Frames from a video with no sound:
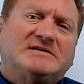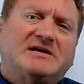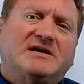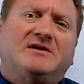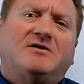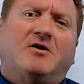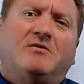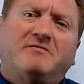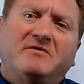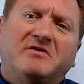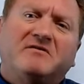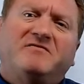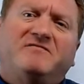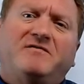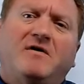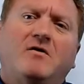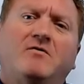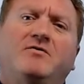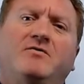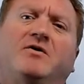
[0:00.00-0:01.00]
it over the
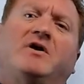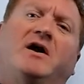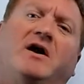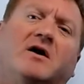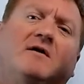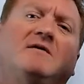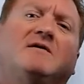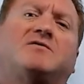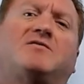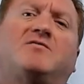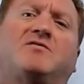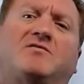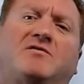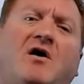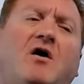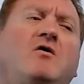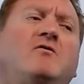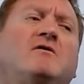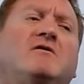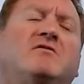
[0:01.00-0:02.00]
phone. You can hear the
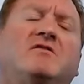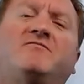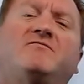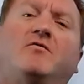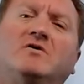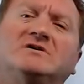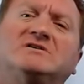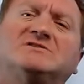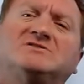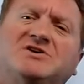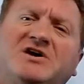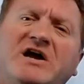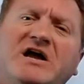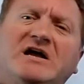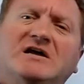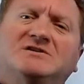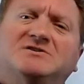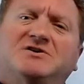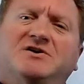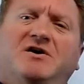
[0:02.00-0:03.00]
tone of the voice
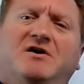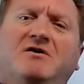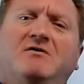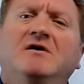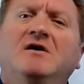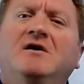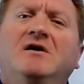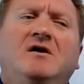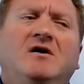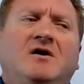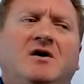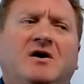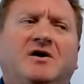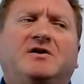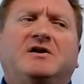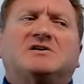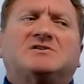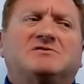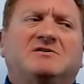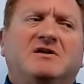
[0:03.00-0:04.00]
change, you know.
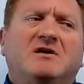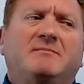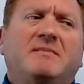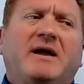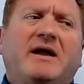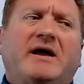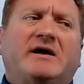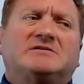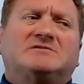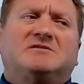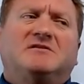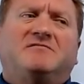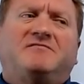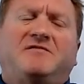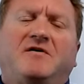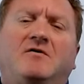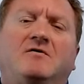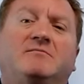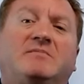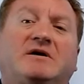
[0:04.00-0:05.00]
Initially, you may answer the
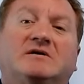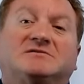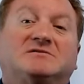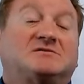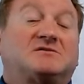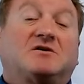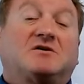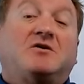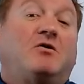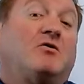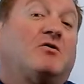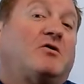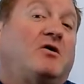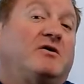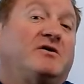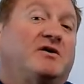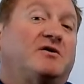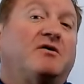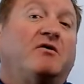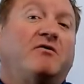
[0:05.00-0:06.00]
phone because it's a cold call.
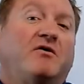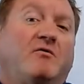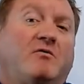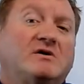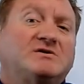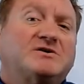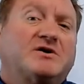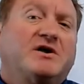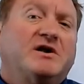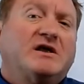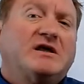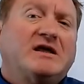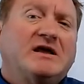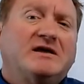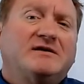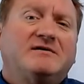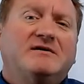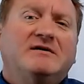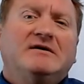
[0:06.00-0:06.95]
You don't know what you're going to get.